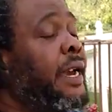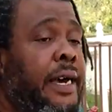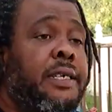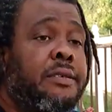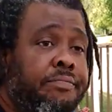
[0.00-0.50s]

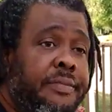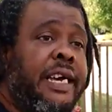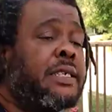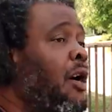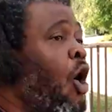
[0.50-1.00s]
Yes,
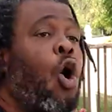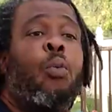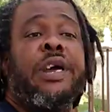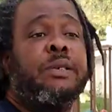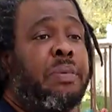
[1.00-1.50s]
it's
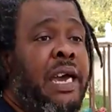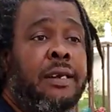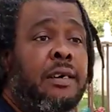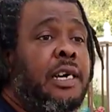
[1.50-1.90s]
always been.